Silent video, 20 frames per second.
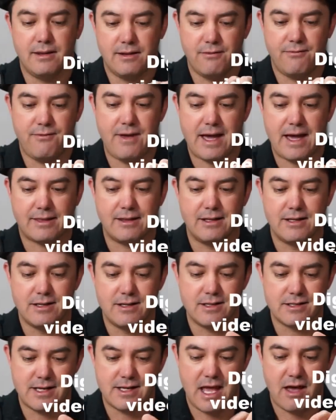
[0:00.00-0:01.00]
the fact that it
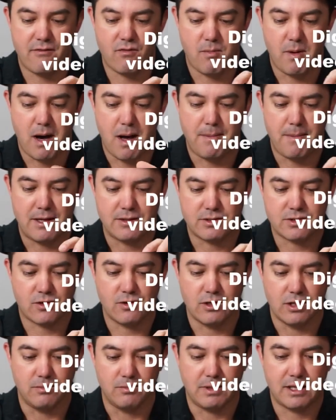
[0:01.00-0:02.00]
doesn't have a pop-out
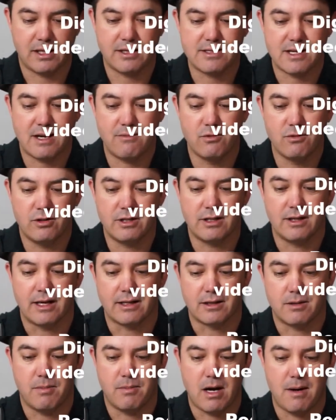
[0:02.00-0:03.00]
screen, because I really like
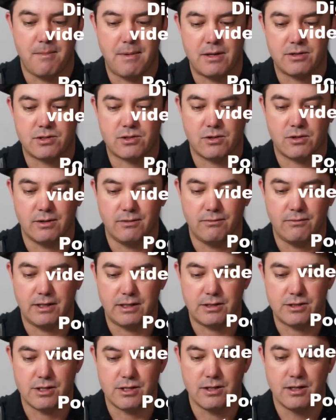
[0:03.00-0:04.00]
the pop-out screen
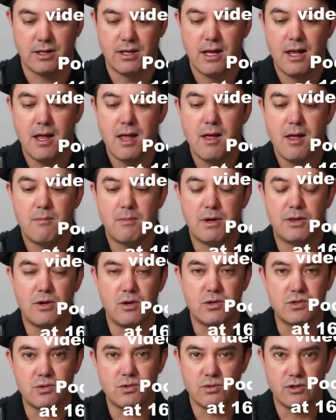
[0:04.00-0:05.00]
feature. But
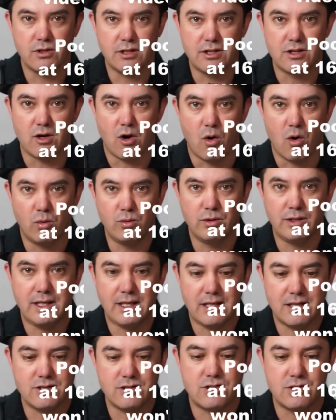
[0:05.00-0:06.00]
those are really the only
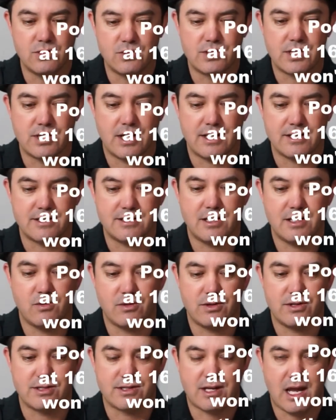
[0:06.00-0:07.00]
issues that I see with
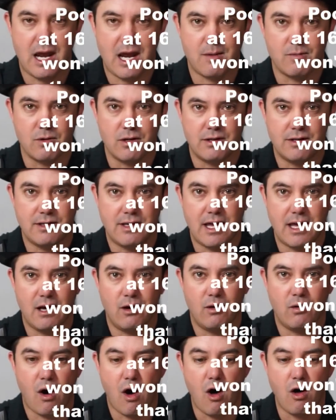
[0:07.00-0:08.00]
this camera. Now,
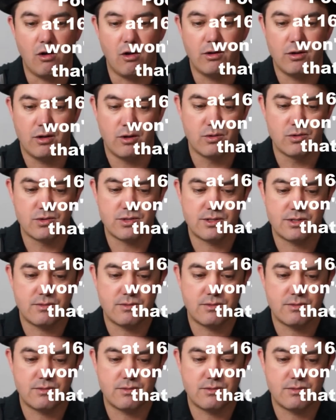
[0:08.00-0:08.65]
all those